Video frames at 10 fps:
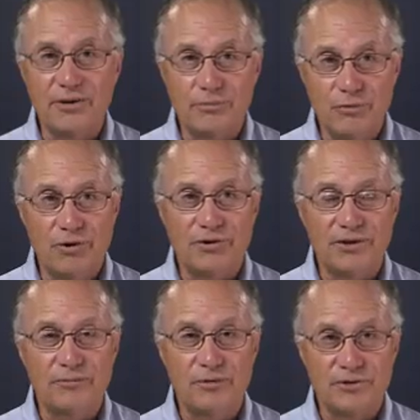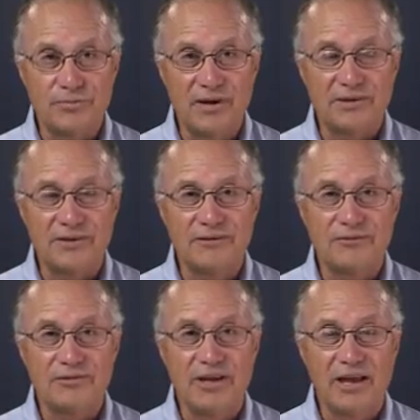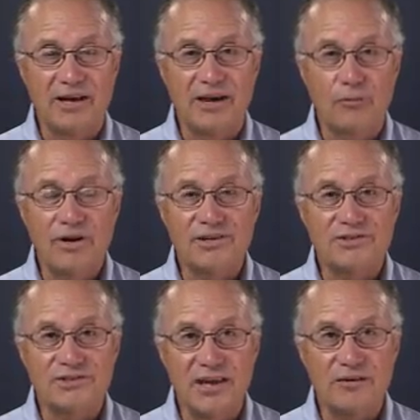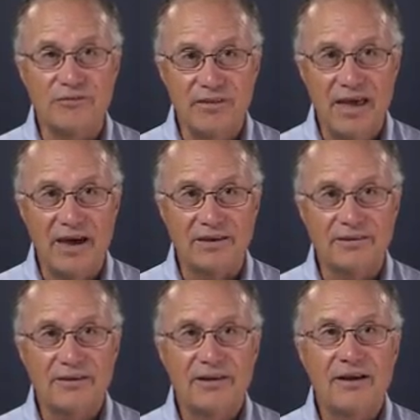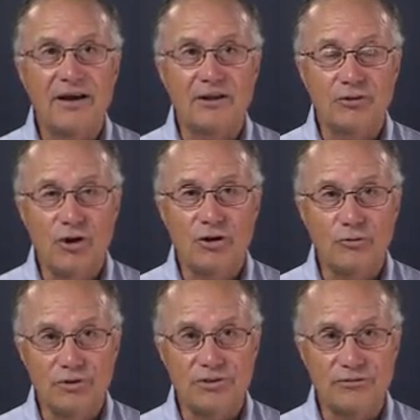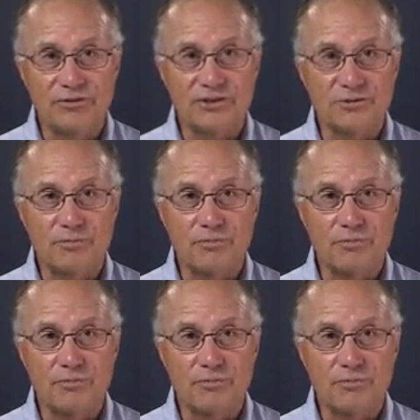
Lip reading: important perspective, and I want to save that along with the fixed